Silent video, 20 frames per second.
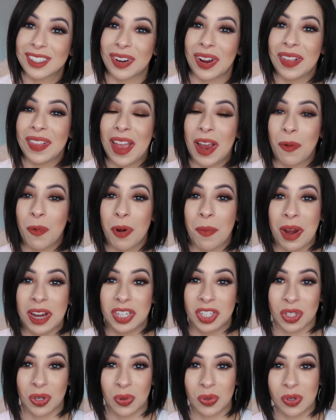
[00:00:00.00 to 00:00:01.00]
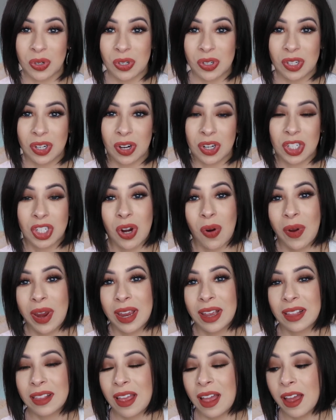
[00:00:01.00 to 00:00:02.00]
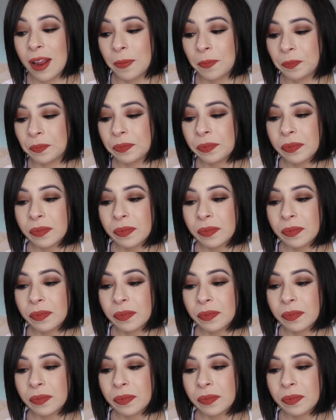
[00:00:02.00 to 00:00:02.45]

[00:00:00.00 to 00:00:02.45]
so I like where my shoulders are showing a lot.